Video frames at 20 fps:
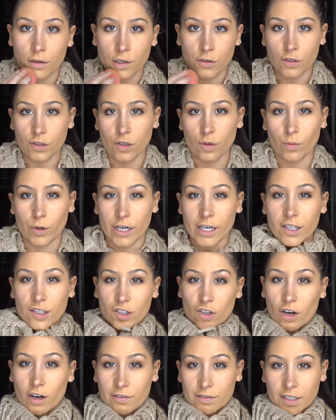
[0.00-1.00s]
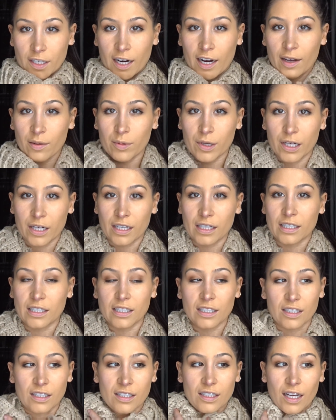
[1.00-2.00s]
So I'm wearing a scarf today
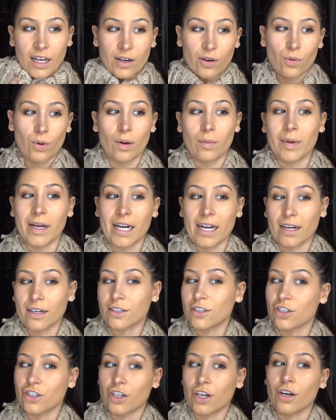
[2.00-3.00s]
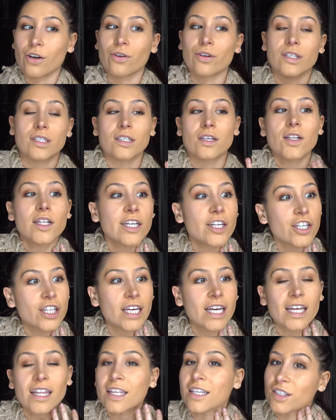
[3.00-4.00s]
because I don't want my neck to show, because
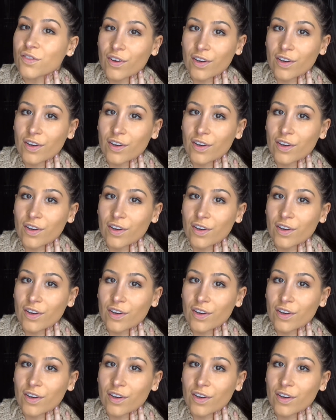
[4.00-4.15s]
clearly this